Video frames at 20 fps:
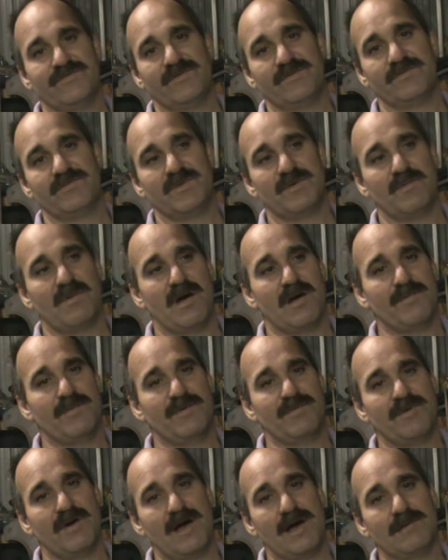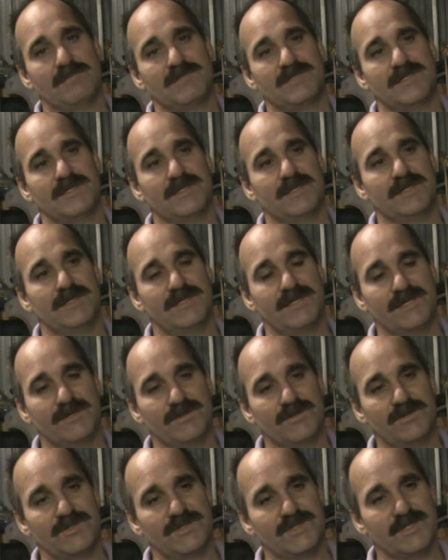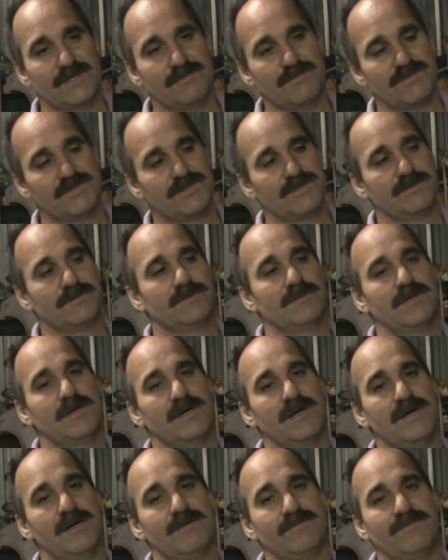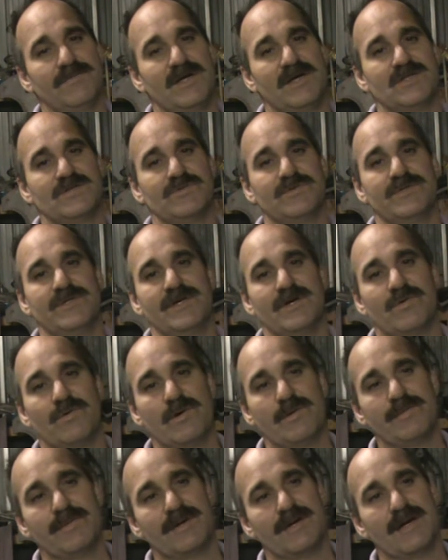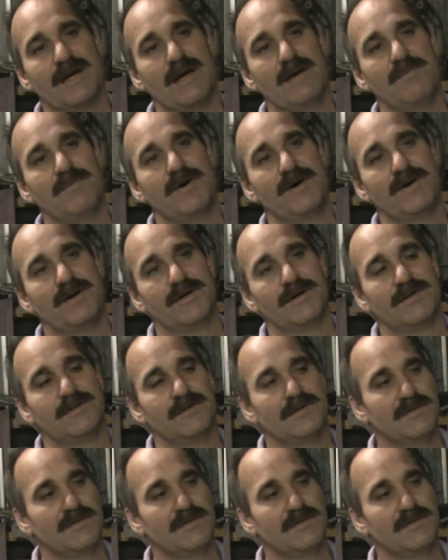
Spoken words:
from the mom and pops to the dealerships, that's when the equipment got better.